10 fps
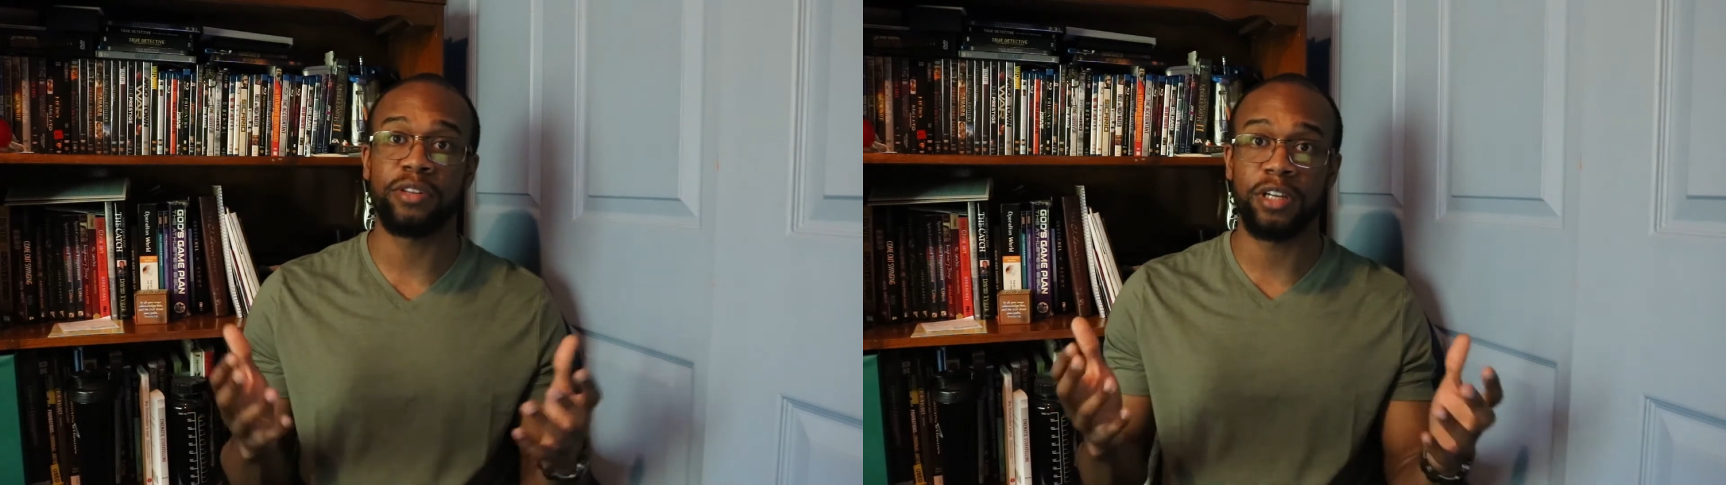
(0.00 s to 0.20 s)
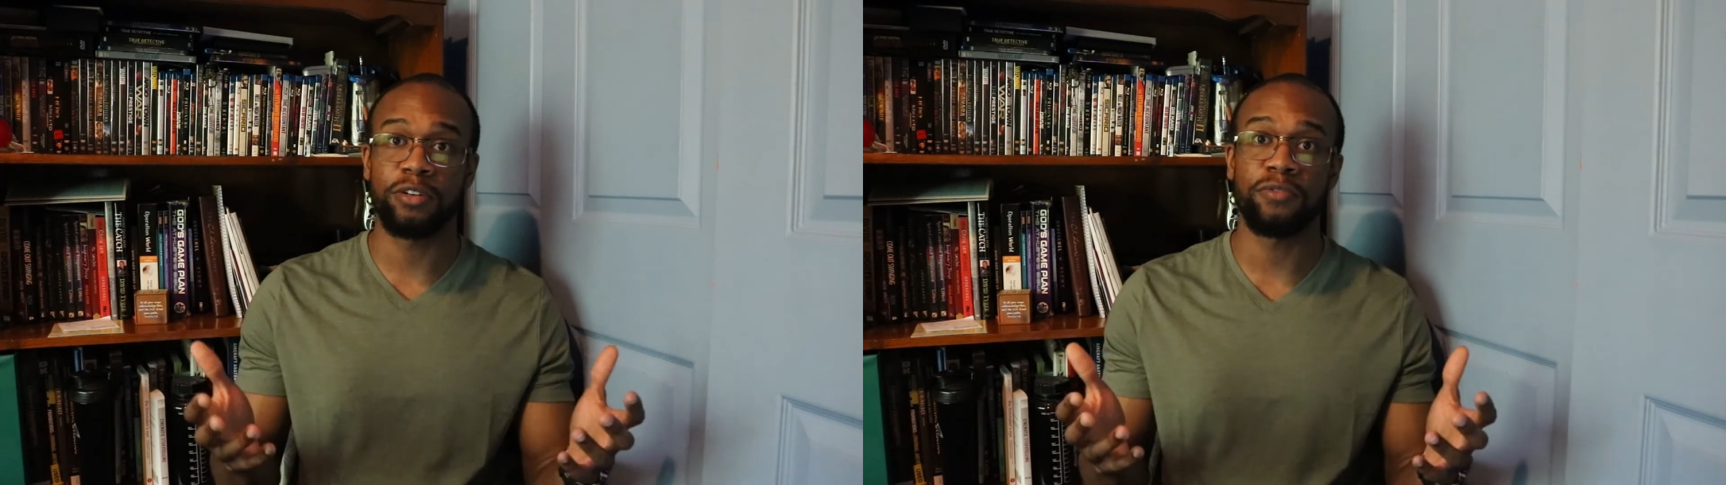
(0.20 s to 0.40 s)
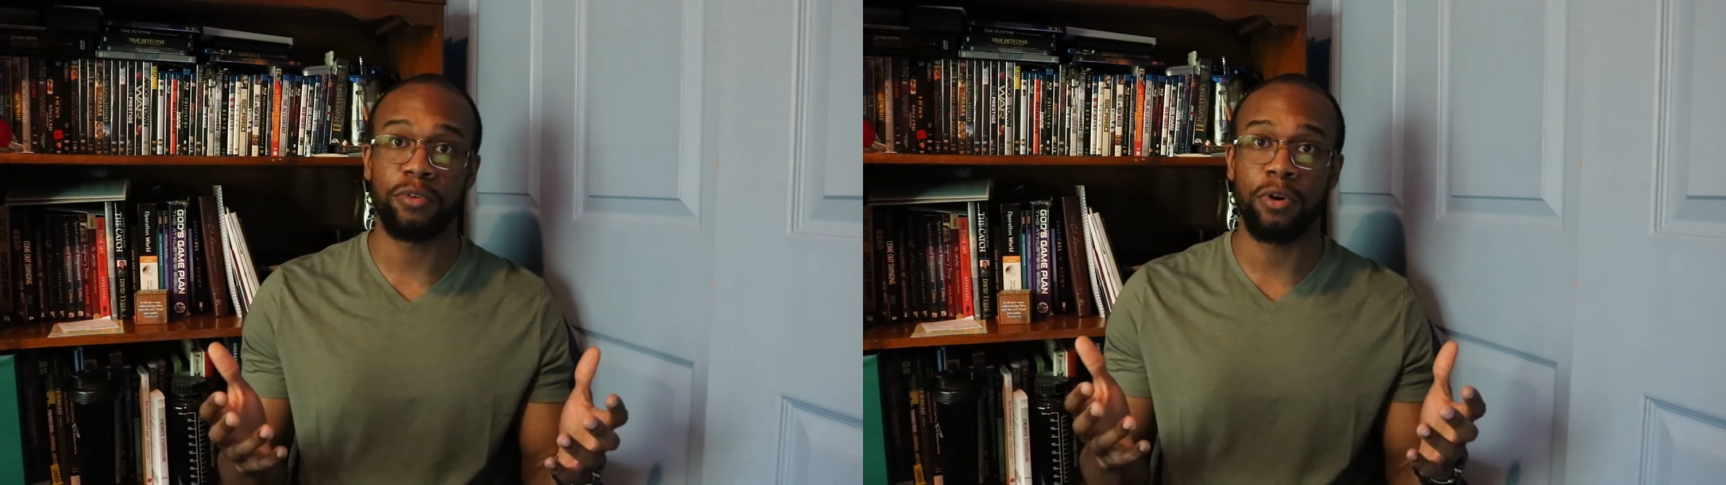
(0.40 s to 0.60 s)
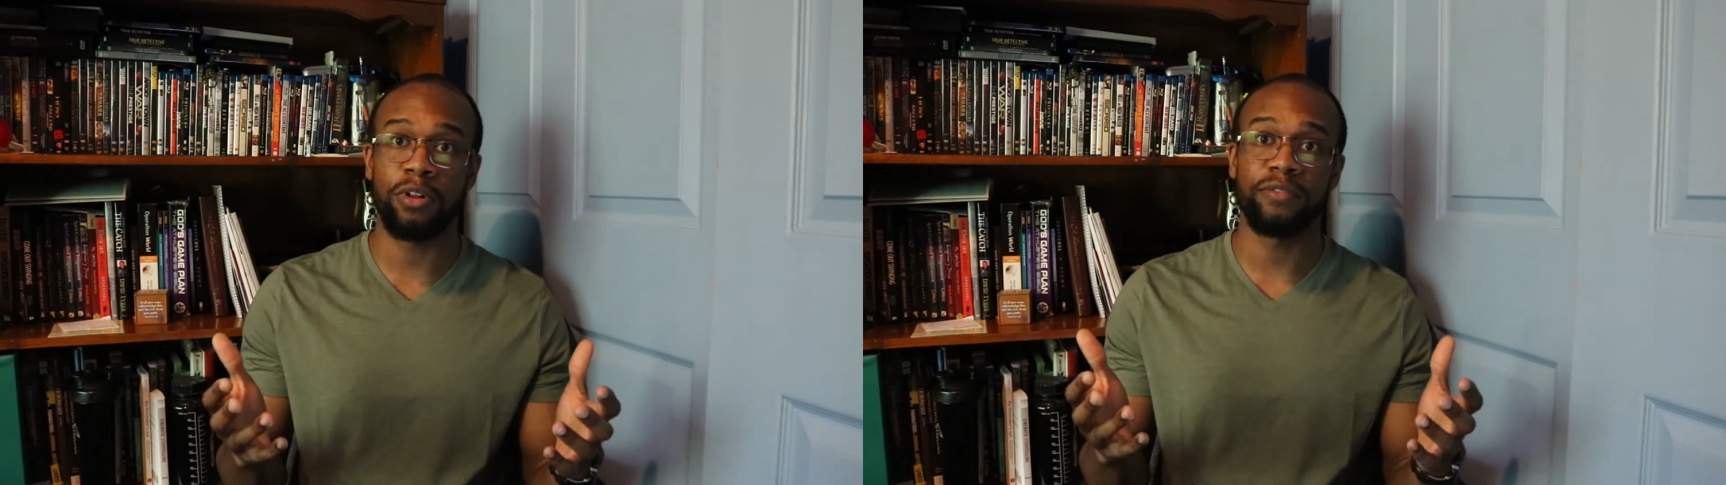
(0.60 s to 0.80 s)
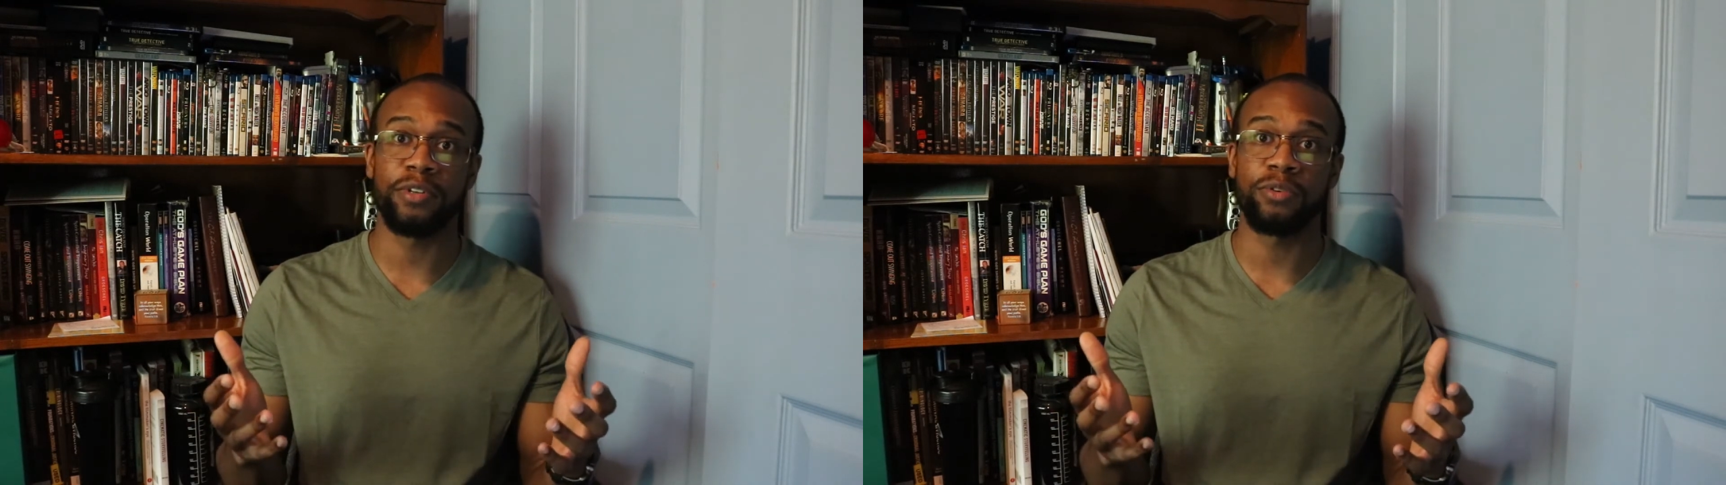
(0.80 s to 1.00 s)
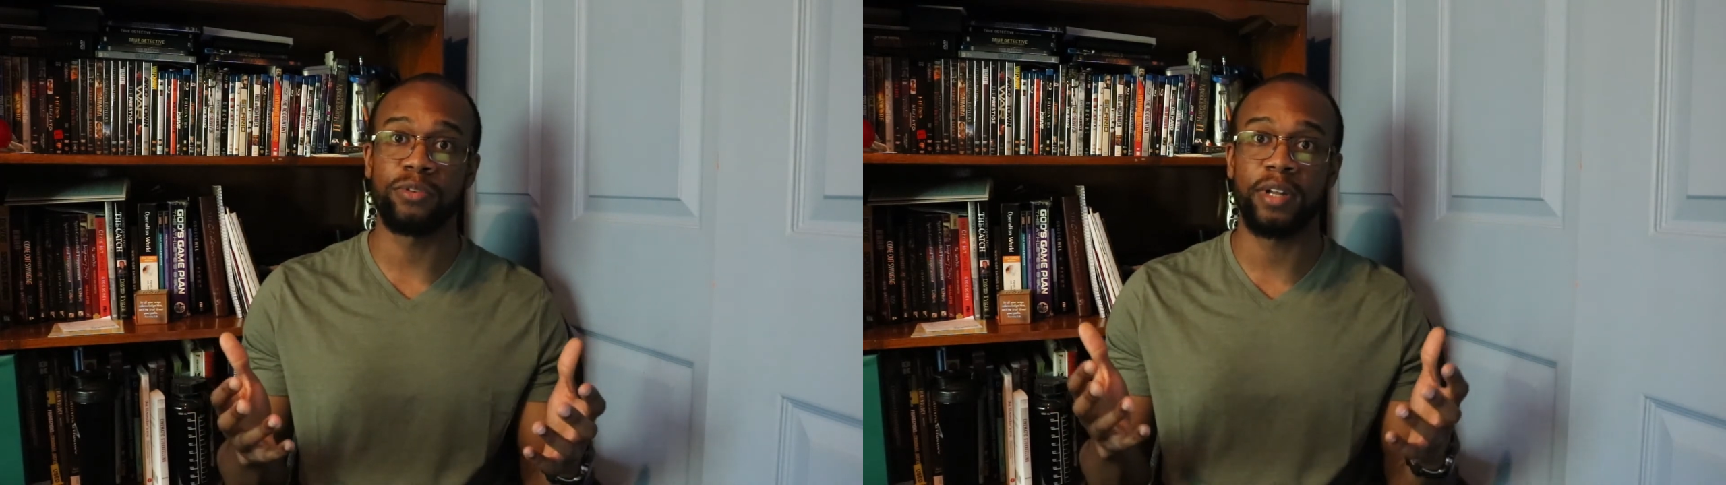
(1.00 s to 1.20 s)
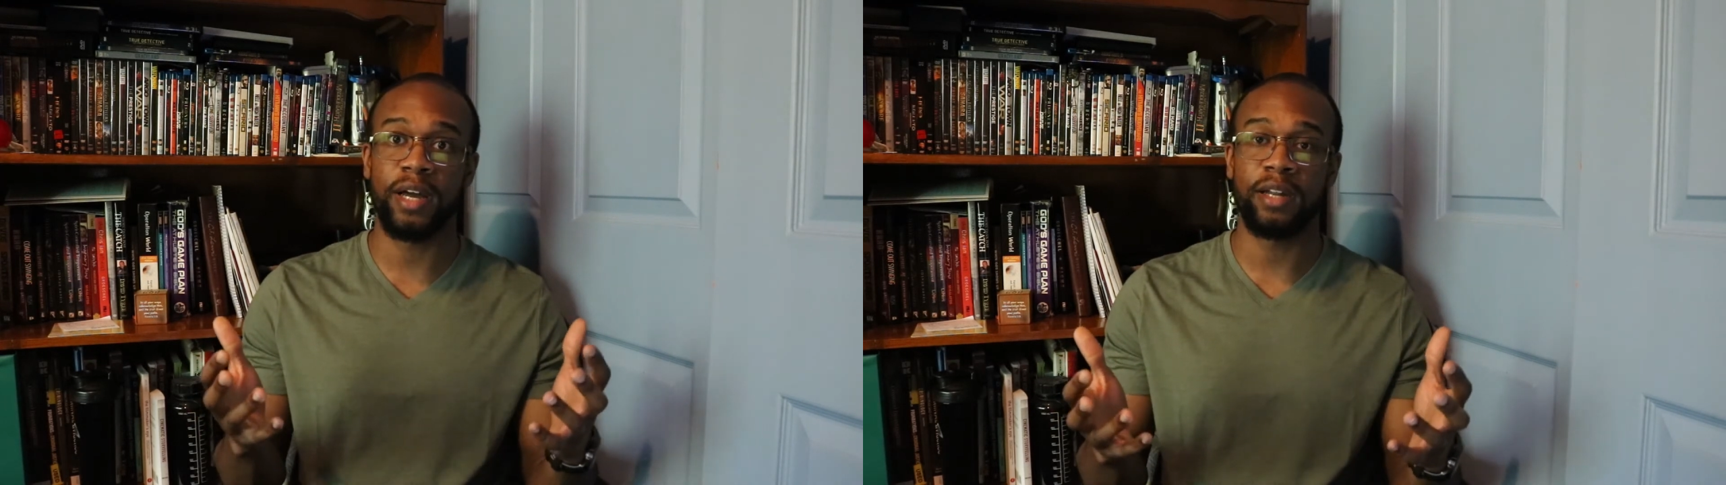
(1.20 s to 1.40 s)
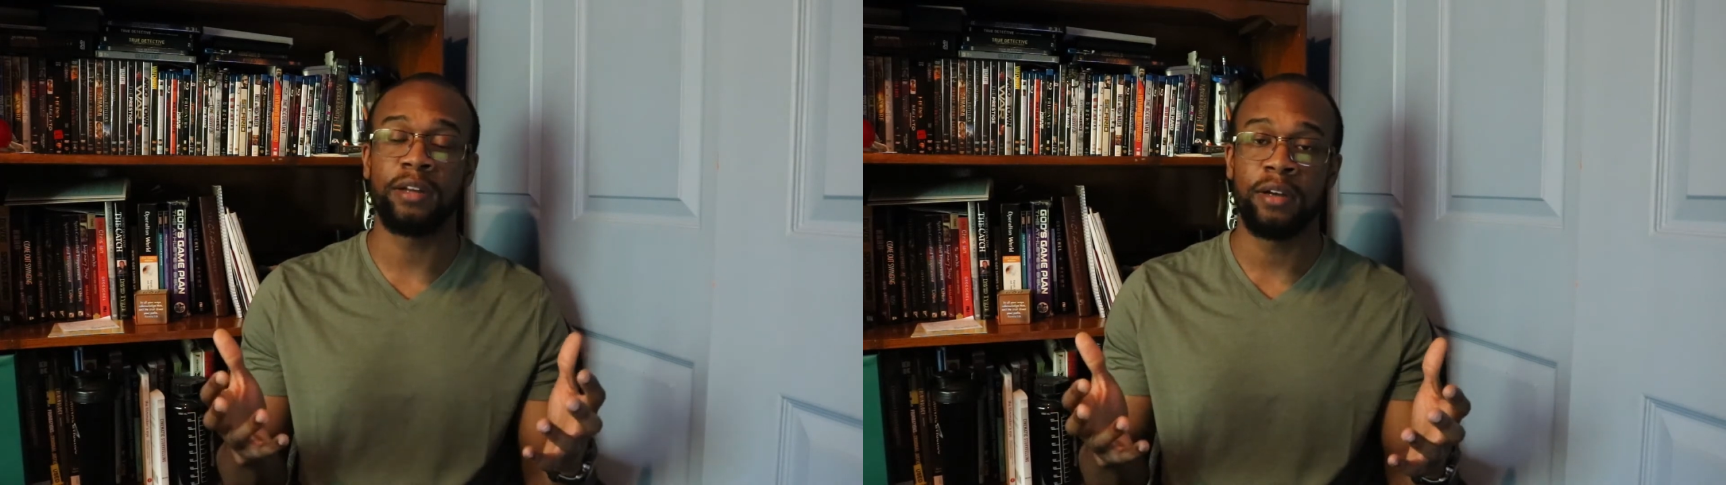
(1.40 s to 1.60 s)
Thank you for all of you
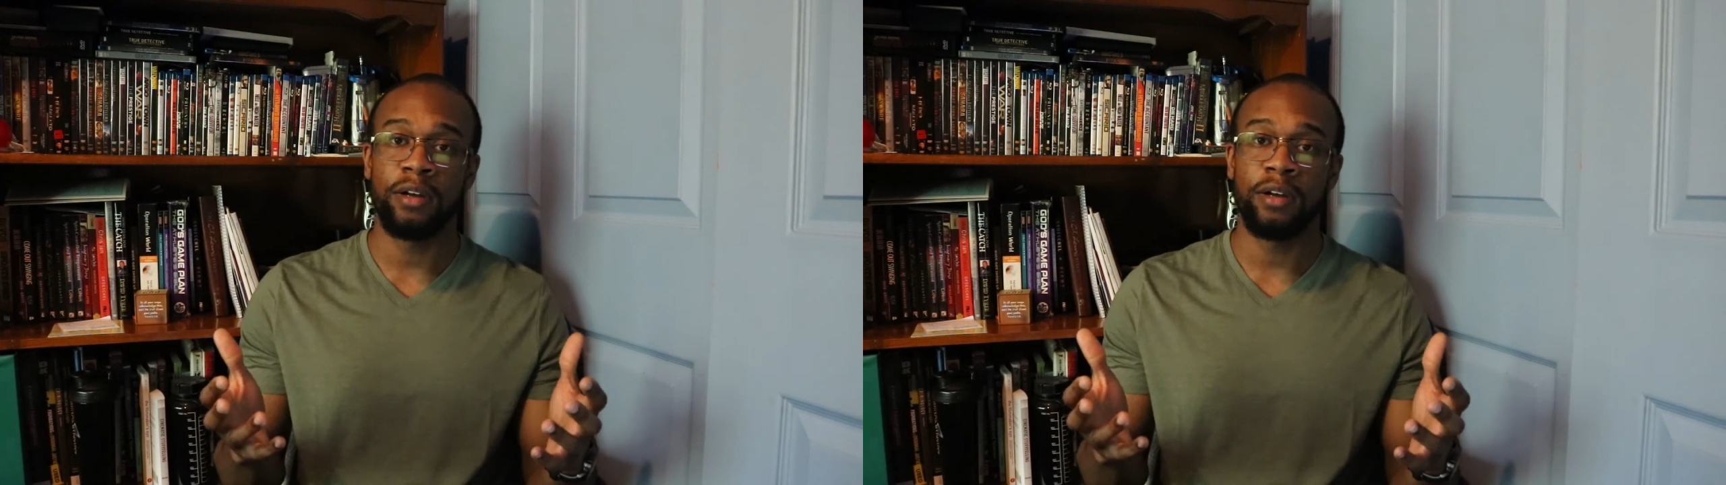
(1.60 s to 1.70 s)
that